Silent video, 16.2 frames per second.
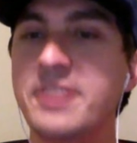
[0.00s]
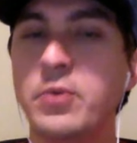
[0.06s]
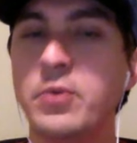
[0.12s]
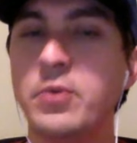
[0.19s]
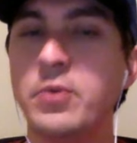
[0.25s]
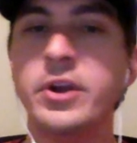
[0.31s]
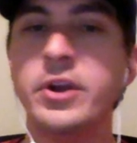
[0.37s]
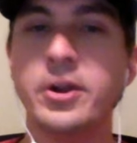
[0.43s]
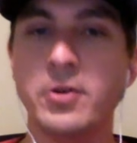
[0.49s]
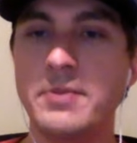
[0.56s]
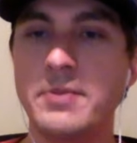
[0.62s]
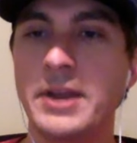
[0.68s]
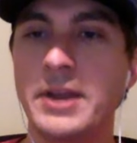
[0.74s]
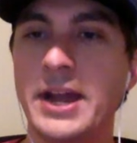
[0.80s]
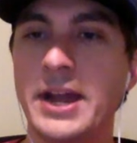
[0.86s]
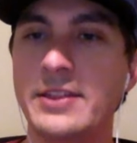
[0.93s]
we're in
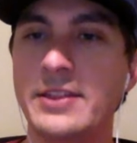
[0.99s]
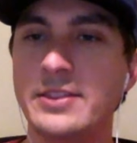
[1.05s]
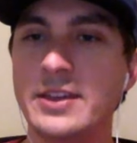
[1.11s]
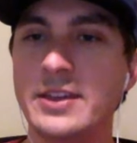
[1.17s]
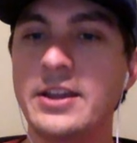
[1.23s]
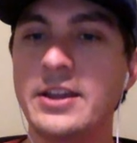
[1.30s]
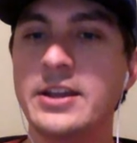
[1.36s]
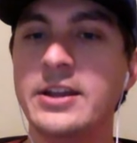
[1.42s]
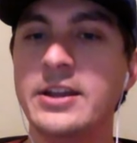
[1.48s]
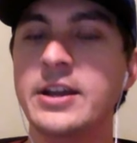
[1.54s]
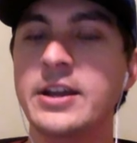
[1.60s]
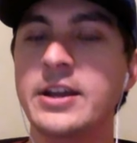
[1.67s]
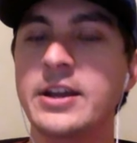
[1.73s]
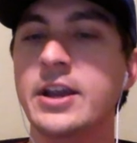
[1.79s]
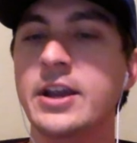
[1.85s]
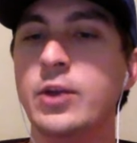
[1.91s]
agreement. I think
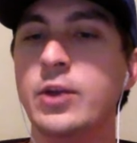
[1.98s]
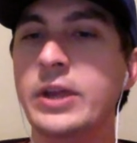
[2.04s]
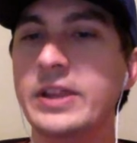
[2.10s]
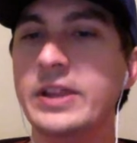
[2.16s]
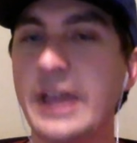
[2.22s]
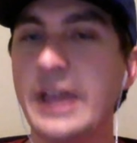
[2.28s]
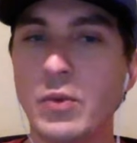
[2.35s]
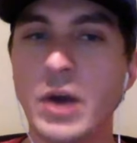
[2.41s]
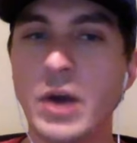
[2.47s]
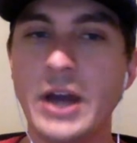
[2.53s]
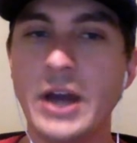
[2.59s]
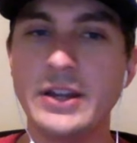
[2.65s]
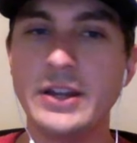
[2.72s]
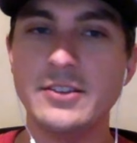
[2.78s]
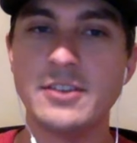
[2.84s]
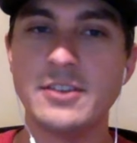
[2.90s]
we like
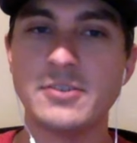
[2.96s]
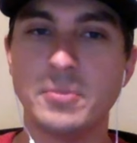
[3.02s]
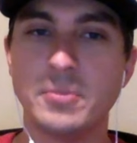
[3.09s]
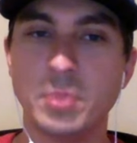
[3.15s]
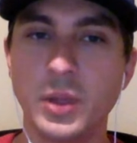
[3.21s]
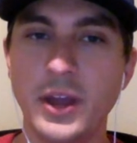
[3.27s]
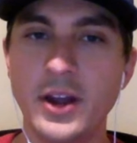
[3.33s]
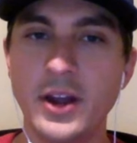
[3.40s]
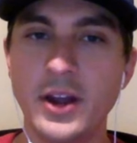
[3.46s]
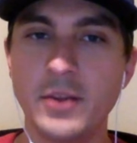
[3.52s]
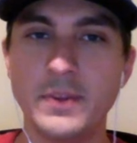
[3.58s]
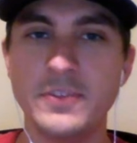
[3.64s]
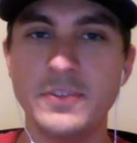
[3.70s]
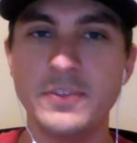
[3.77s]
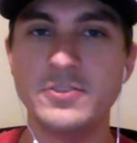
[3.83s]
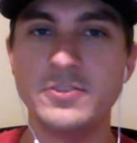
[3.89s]
Watkins as a player,
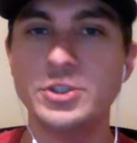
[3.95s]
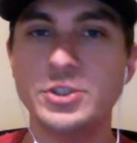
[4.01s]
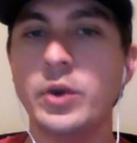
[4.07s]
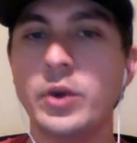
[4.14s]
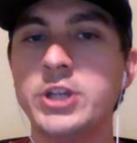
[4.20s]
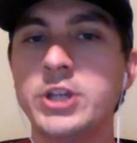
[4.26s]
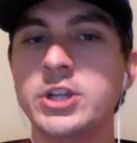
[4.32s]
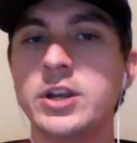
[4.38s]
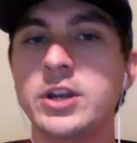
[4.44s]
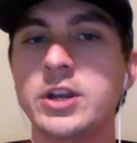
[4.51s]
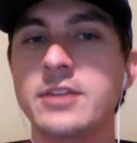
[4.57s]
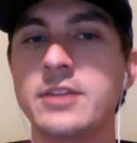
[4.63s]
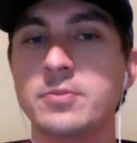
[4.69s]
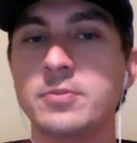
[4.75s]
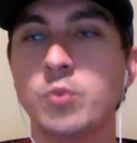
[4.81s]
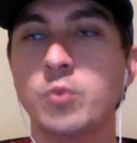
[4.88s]
but the situation
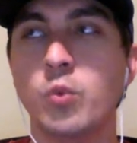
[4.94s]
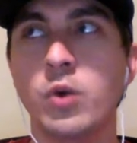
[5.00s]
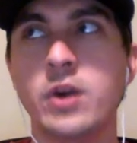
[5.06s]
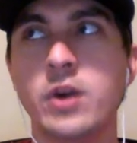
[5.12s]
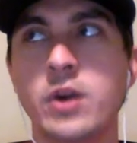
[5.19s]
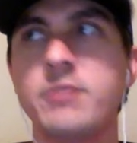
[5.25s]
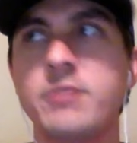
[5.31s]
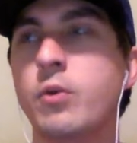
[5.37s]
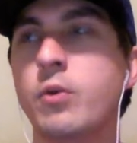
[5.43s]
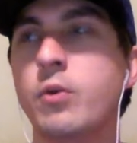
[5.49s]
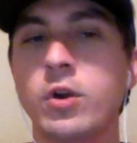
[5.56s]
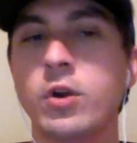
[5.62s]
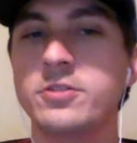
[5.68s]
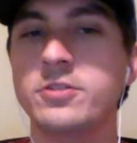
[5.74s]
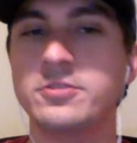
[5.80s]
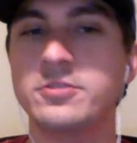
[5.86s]
is one of the
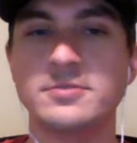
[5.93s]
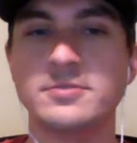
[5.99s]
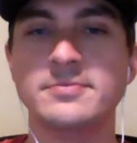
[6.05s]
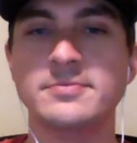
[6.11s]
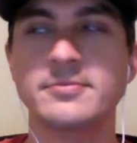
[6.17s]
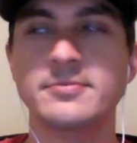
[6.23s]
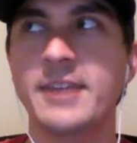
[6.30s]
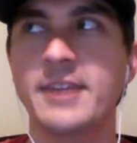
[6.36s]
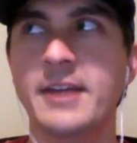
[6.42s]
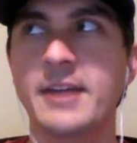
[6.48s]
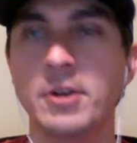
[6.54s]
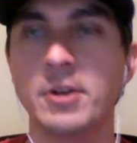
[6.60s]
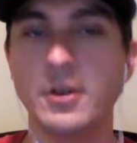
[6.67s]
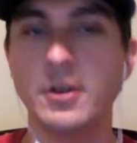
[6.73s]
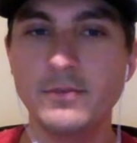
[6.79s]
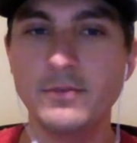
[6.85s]
worst
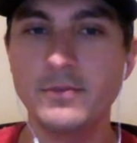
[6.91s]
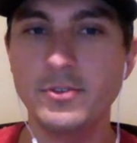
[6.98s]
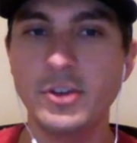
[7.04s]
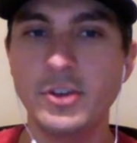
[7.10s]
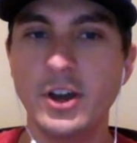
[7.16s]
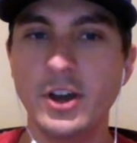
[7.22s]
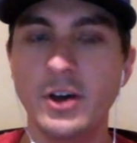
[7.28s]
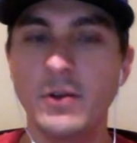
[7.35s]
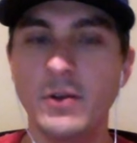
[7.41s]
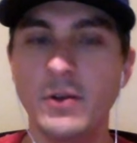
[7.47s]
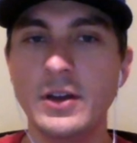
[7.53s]
ever. So,